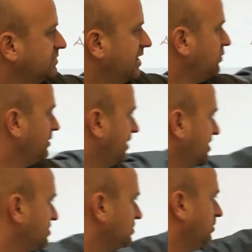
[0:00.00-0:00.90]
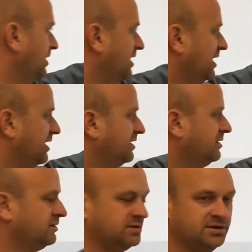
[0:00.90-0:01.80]
now we measure BA,
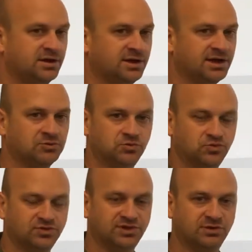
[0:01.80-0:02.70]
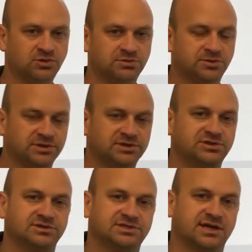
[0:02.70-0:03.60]
and then what we want to do
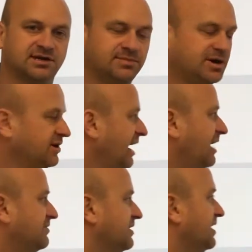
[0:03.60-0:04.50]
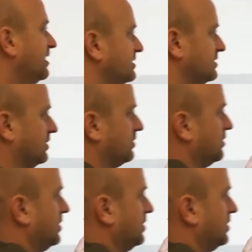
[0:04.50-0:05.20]
is take about half of that. So